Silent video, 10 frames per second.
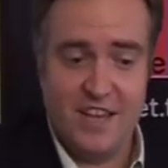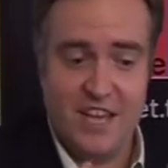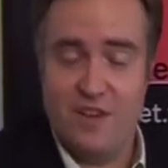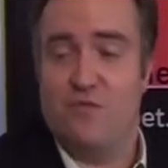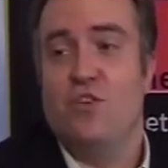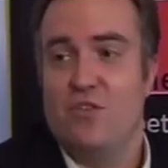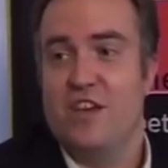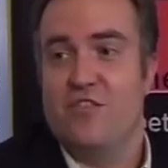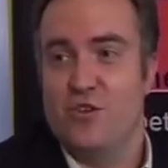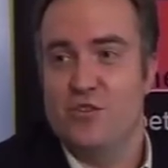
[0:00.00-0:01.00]
if you
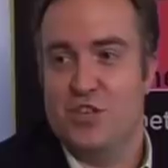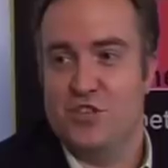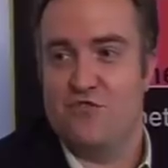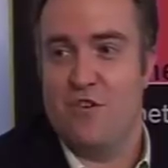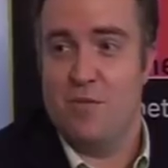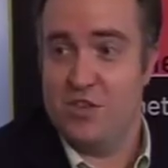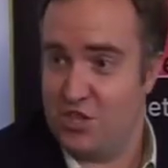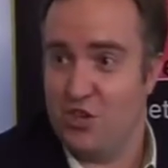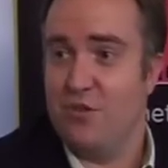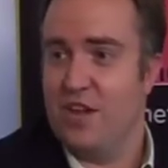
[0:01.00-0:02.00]
get those things from us,
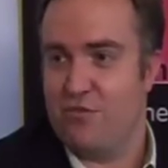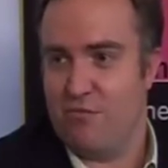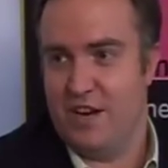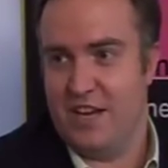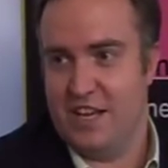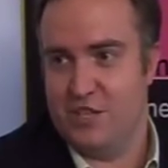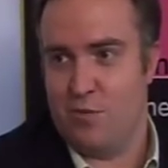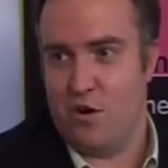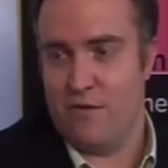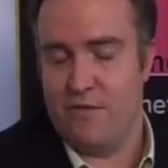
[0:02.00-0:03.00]
you get 3D as
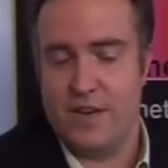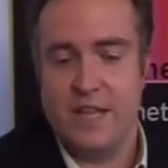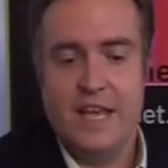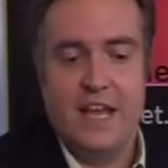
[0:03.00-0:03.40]
part of it.